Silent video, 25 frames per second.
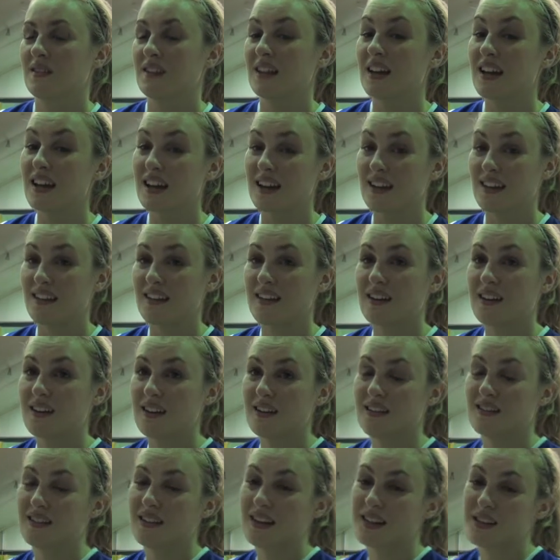Yeah,
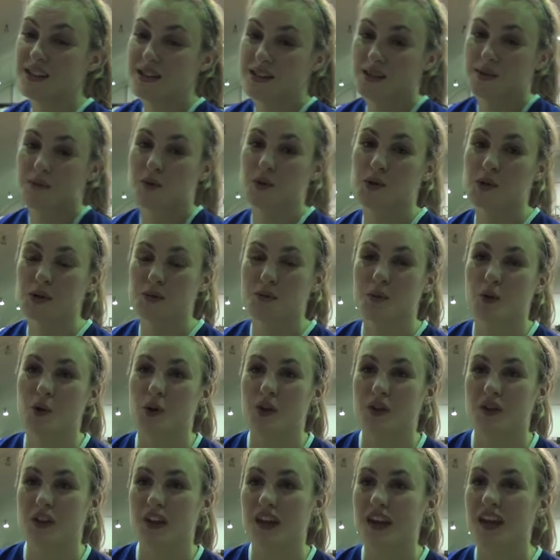that, that's the most
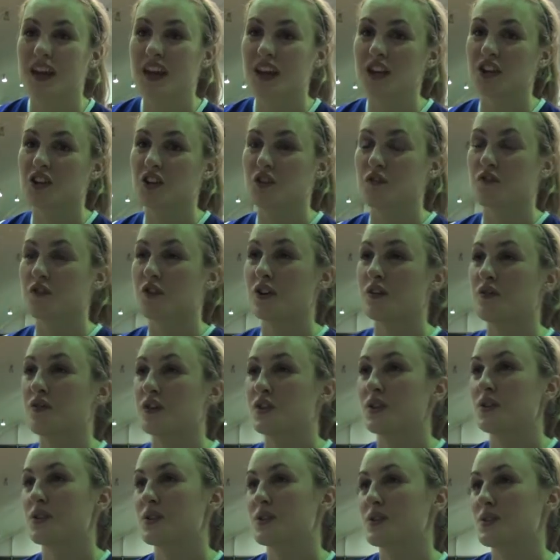important thing hitting your free
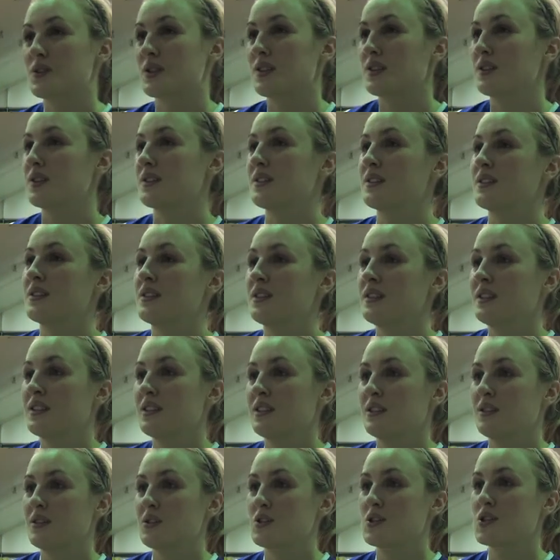throws. So
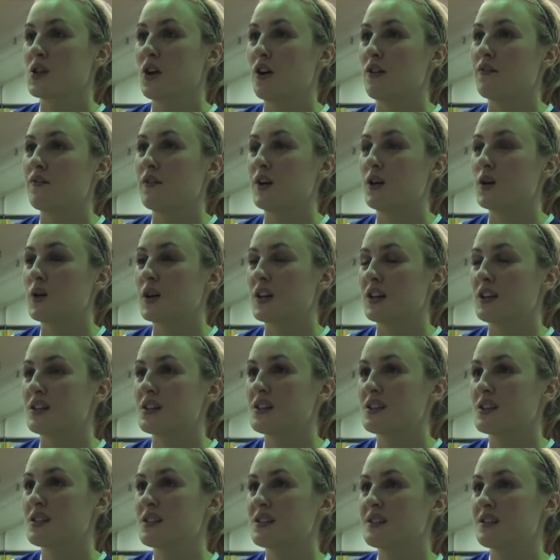you just got to
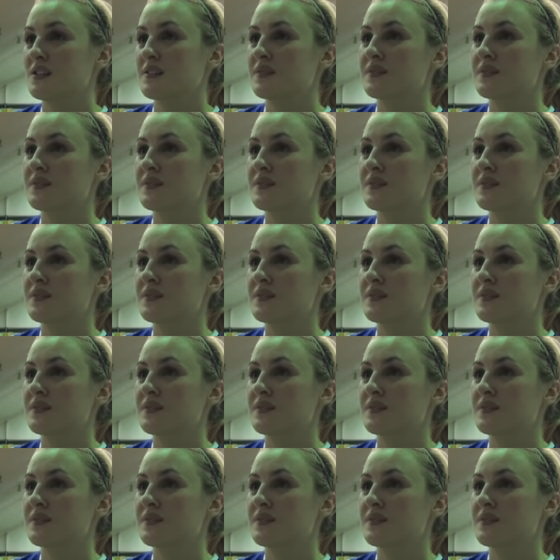focus